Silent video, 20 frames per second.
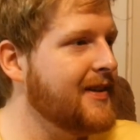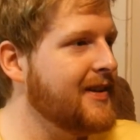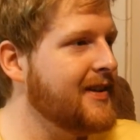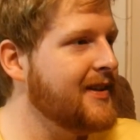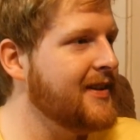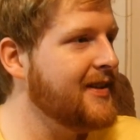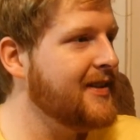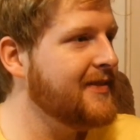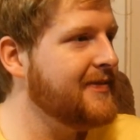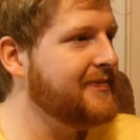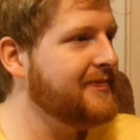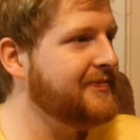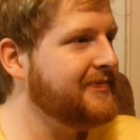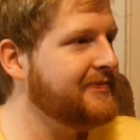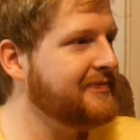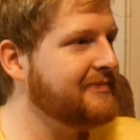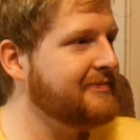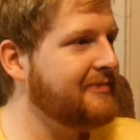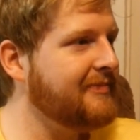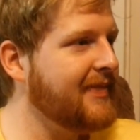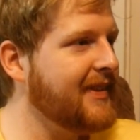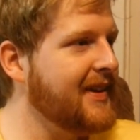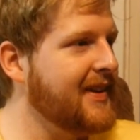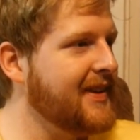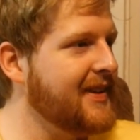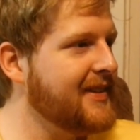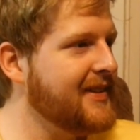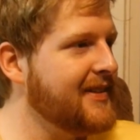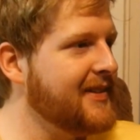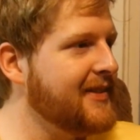Learn to count.
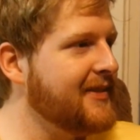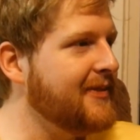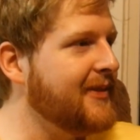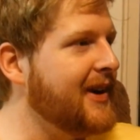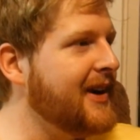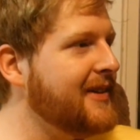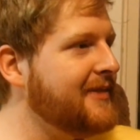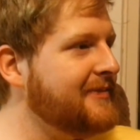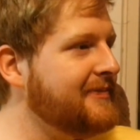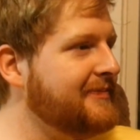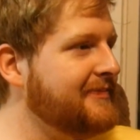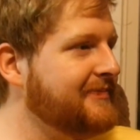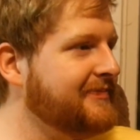What?